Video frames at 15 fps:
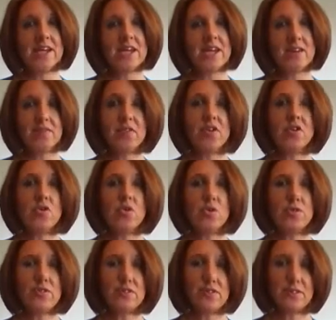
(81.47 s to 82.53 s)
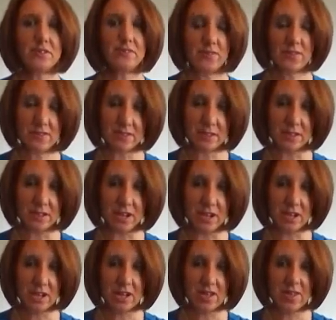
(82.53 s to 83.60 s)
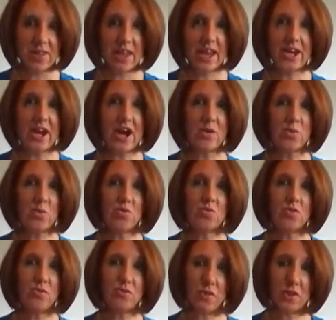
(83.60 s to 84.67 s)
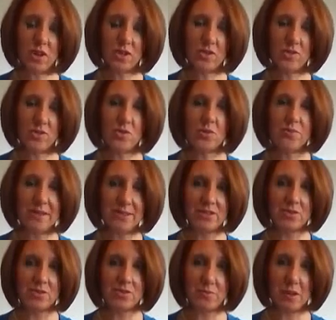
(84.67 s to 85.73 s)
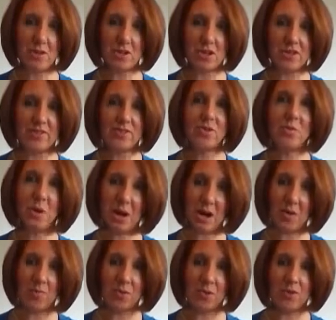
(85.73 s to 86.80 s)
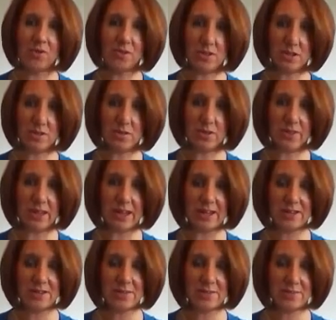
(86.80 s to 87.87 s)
If the cause is physical, then I will refer you to a medical specialist who will help you to deal with that.